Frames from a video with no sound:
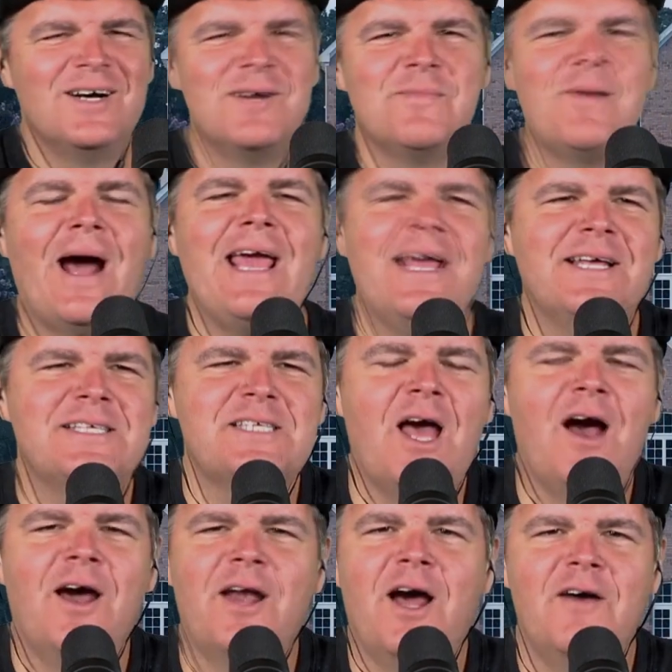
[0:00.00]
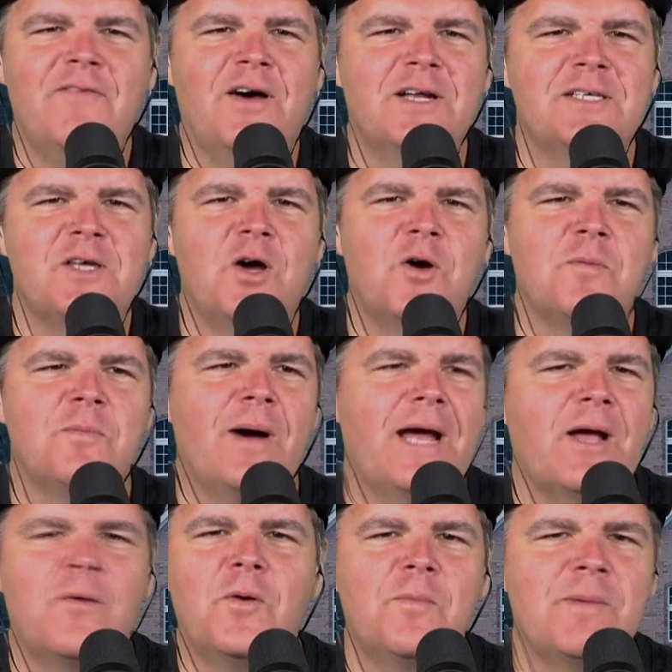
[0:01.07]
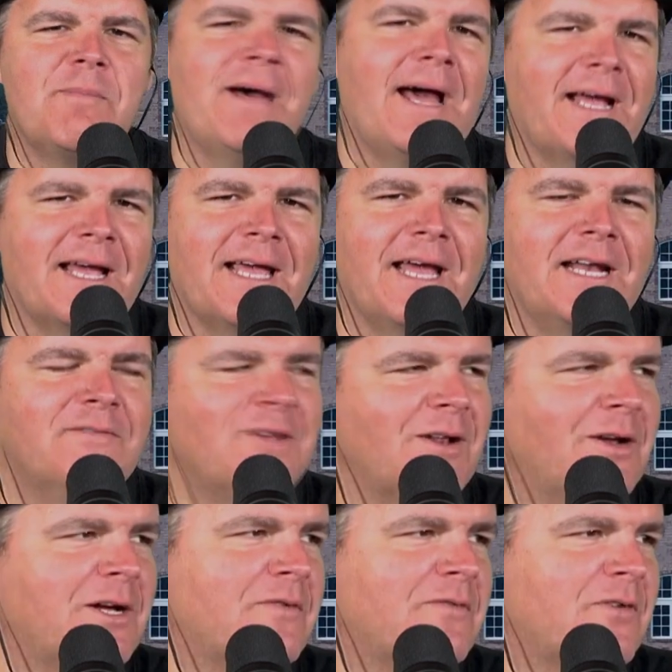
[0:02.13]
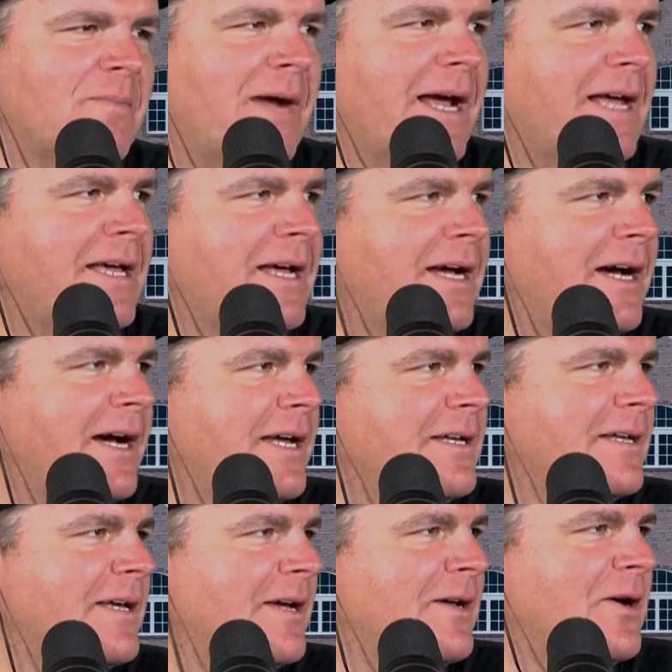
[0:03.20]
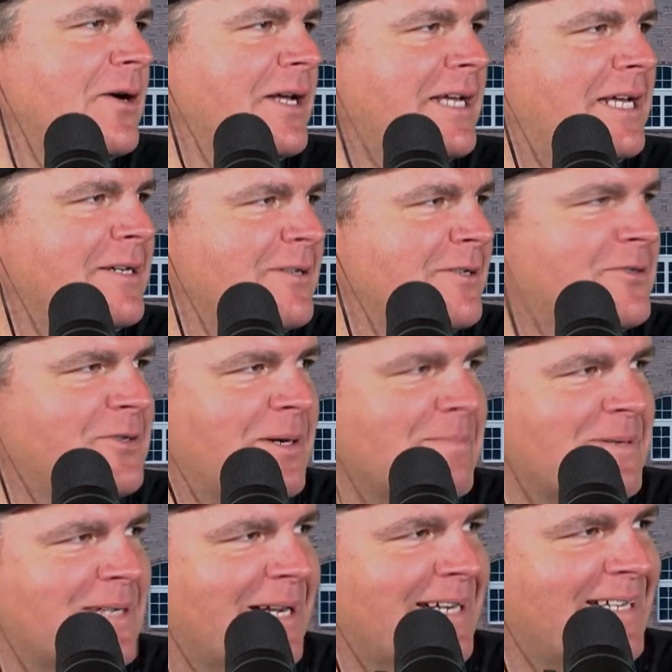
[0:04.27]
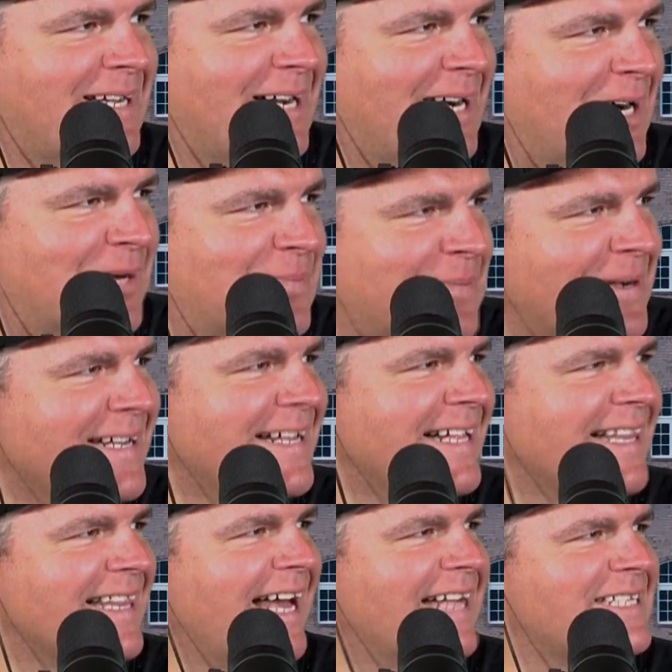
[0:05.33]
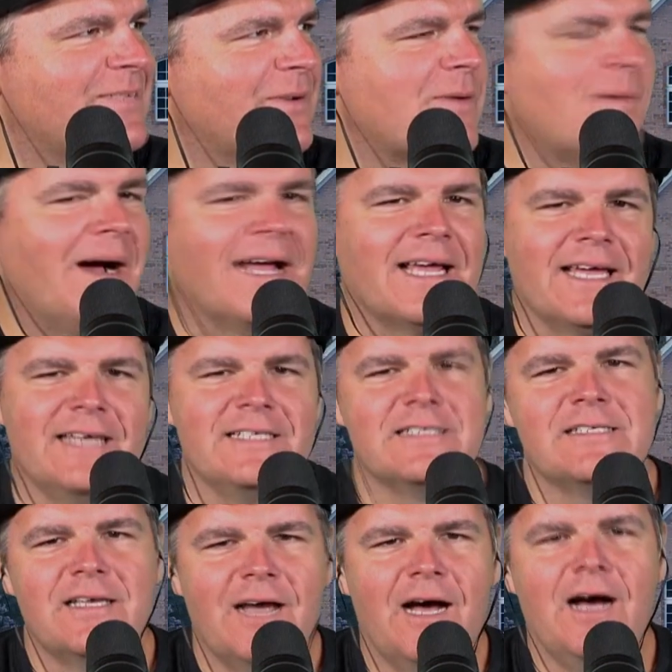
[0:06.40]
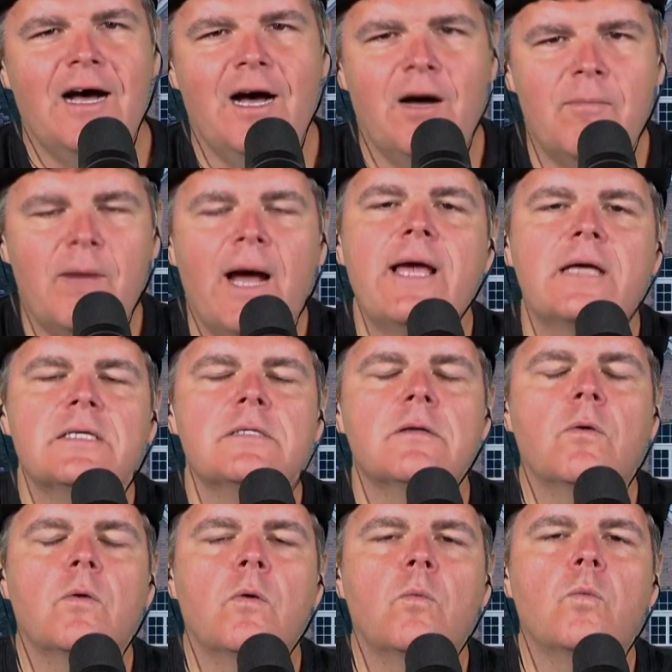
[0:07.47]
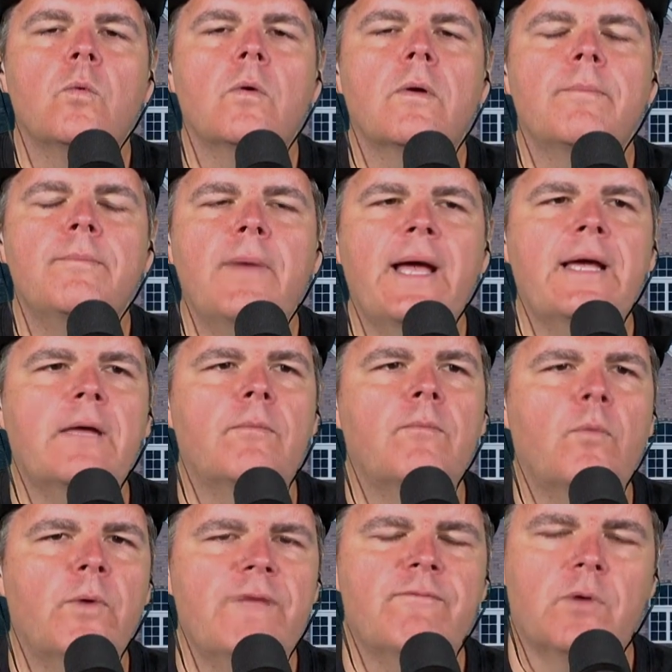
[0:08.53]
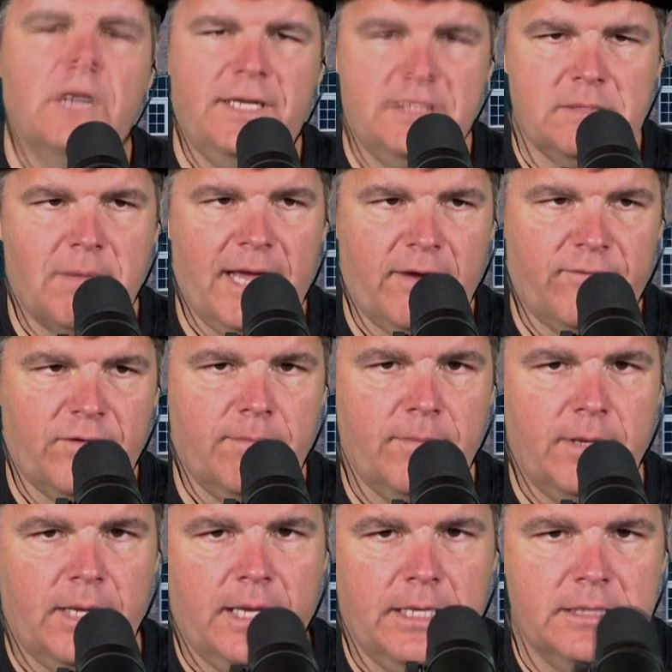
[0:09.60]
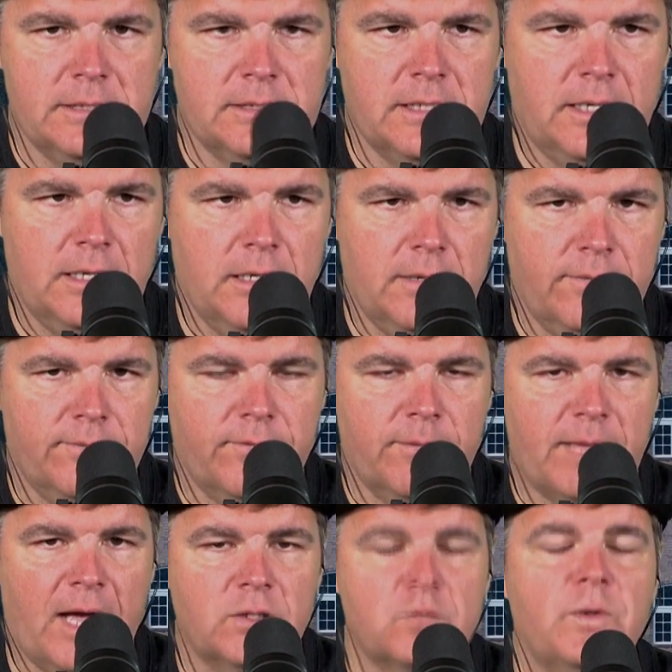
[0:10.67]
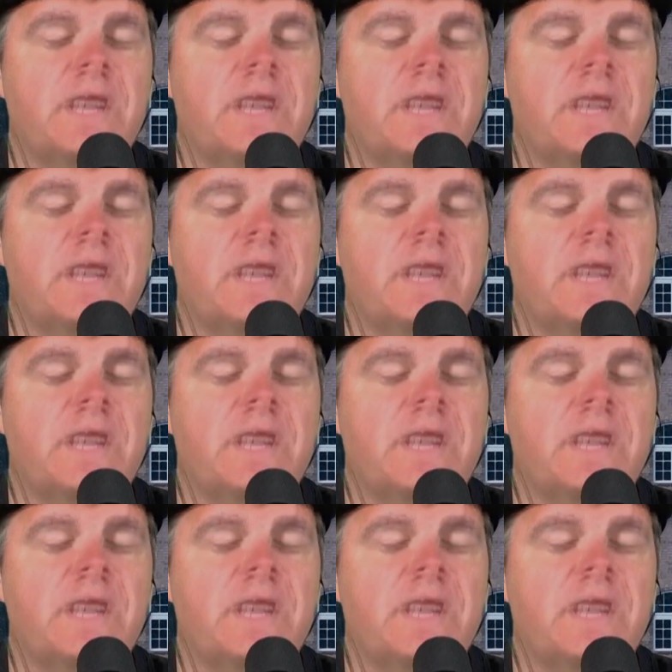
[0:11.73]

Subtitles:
Mike has gone off on his own. Mike won't be back again. If you're looking for Mike, you can go to kindertrump.com. That's where Mike is. We've released Mike from his from the house.